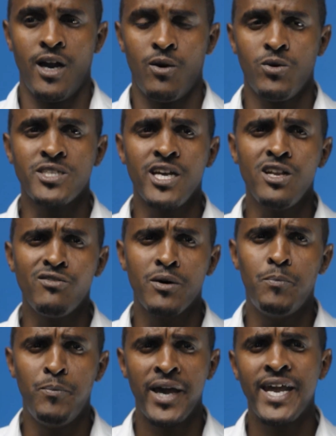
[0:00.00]
what kind of a
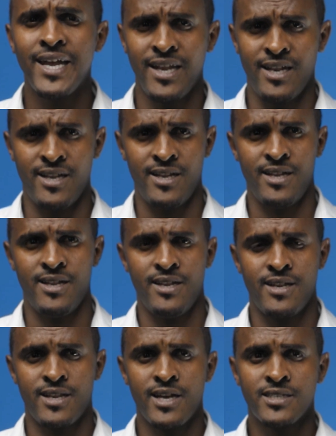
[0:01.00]
pain
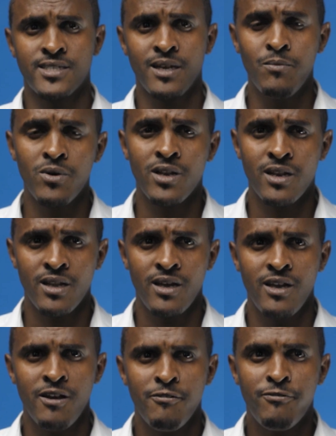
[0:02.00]
does someone
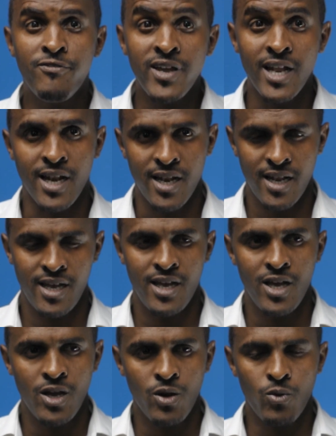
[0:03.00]
feel
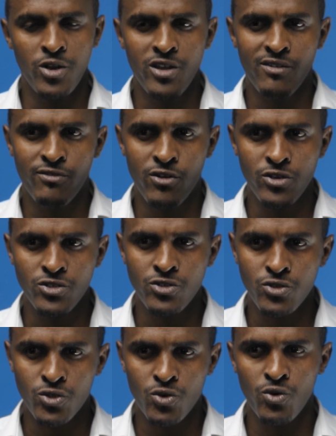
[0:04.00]
when you have gone
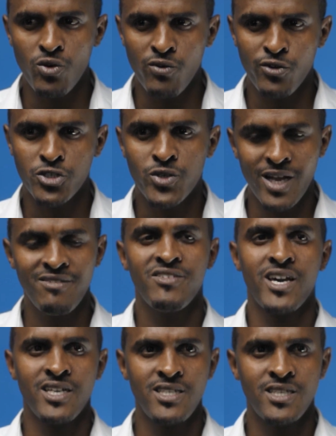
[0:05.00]
to school for 12
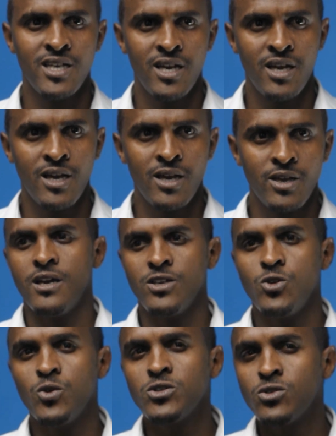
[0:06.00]
years,
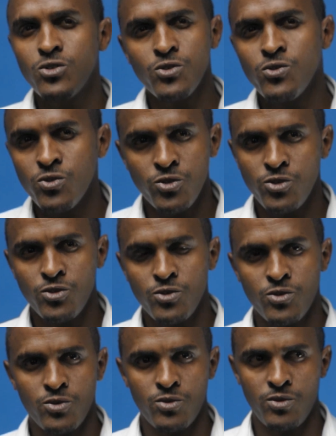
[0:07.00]
you want to do
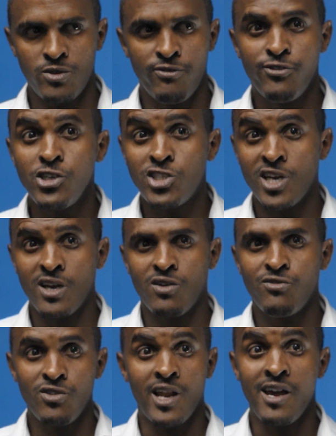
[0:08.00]
the future
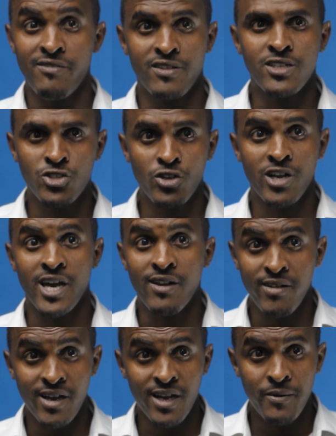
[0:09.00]
of your life, that's your
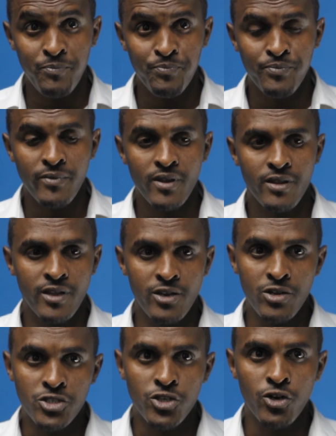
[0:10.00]
career, then
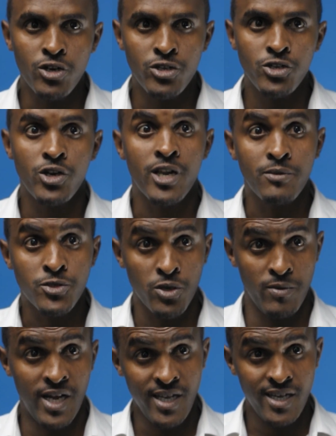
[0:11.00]
you're told you are
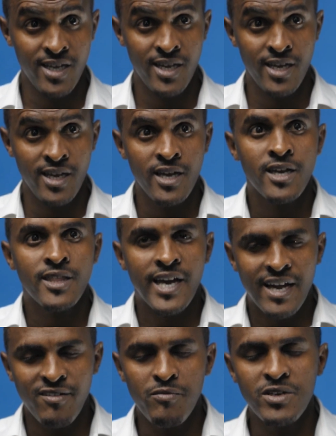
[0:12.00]
Somali. The
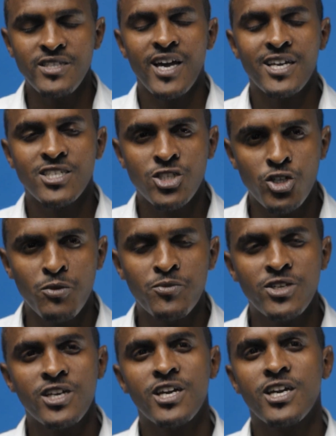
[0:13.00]
government has
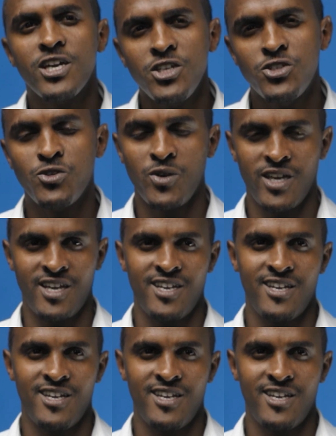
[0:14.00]
stopped issuing